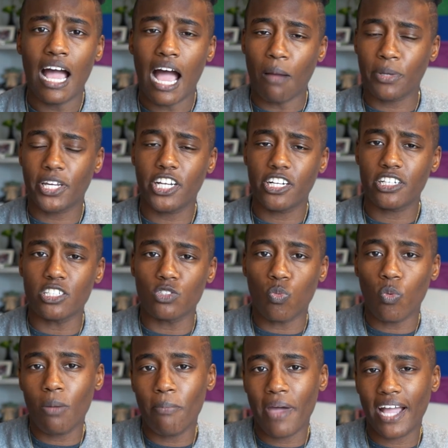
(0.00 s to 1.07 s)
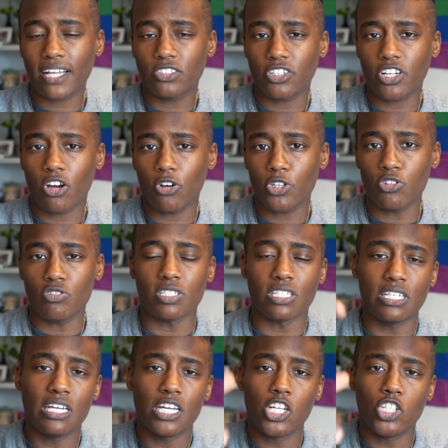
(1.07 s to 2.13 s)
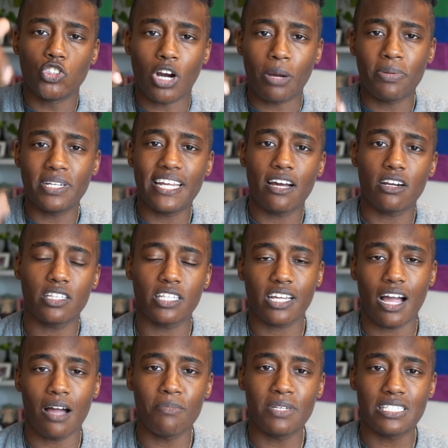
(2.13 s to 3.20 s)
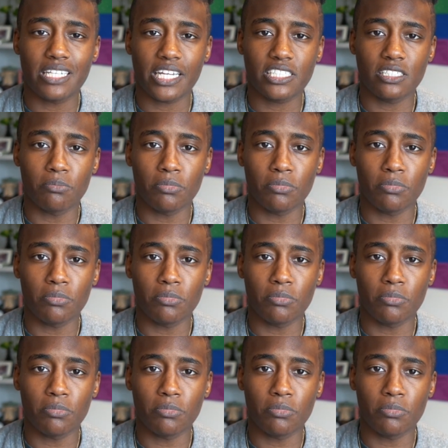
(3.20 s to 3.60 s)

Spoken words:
I'm curious, what bags are y'all using? Drop it down in the comment section